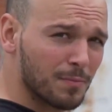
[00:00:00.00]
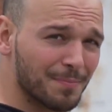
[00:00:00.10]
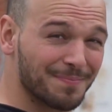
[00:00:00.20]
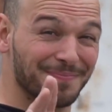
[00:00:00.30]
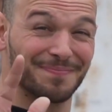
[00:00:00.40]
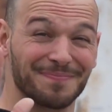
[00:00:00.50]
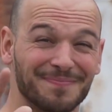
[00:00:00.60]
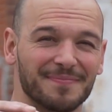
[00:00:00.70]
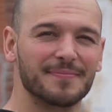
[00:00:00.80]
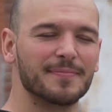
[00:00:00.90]
and tell him
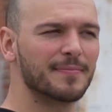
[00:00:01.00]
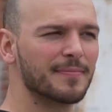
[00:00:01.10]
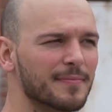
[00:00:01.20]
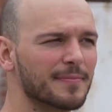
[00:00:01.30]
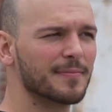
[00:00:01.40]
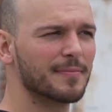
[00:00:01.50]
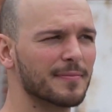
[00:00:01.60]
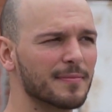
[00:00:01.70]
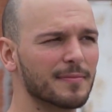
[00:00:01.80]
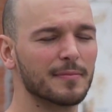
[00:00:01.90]
happy
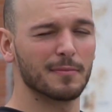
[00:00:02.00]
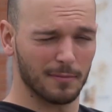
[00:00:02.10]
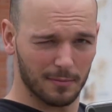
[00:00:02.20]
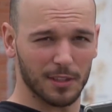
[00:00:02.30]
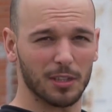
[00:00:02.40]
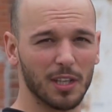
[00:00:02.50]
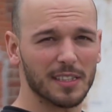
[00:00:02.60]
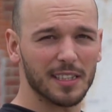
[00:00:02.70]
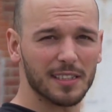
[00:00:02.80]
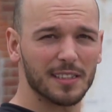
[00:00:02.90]
birthday.
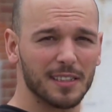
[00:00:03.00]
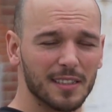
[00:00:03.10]
Gracias.